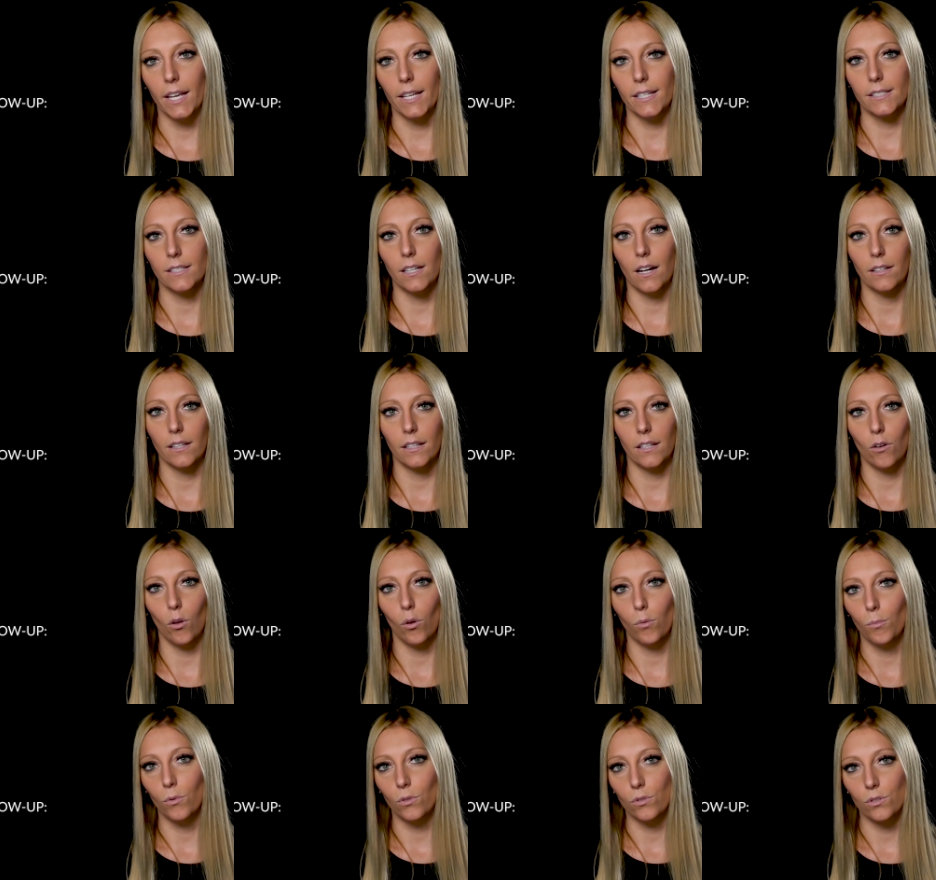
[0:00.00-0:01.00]
started
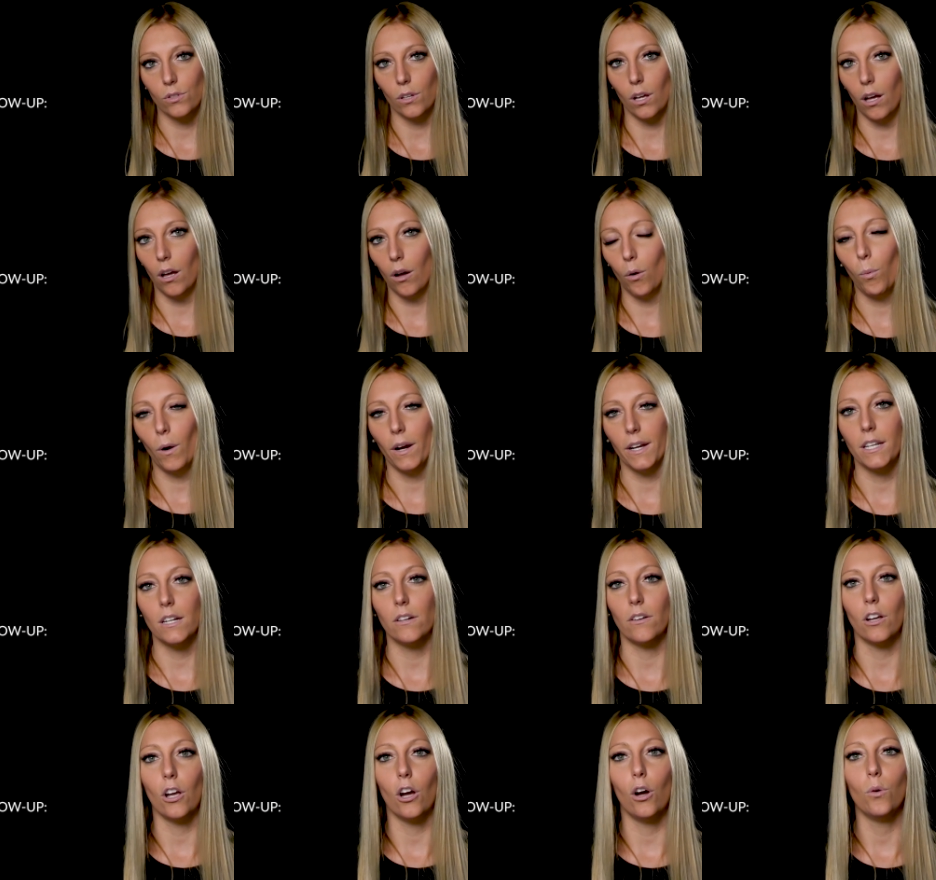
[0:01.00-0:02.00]
almost 1
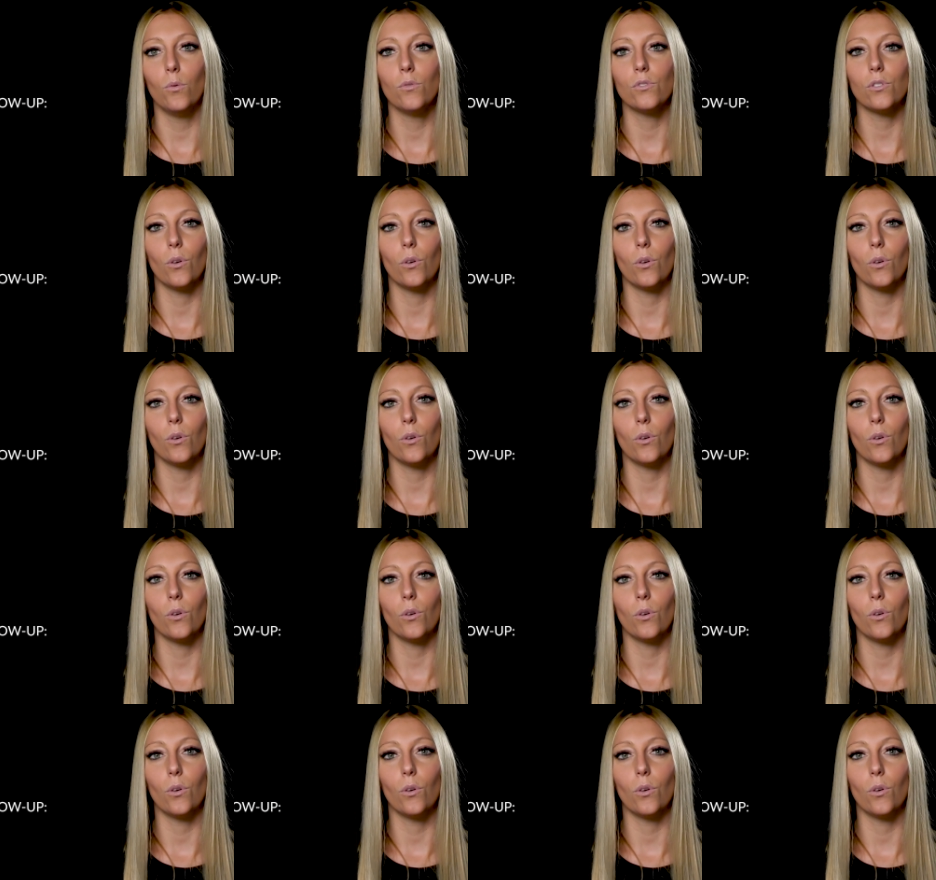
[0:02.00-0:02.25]
year ago,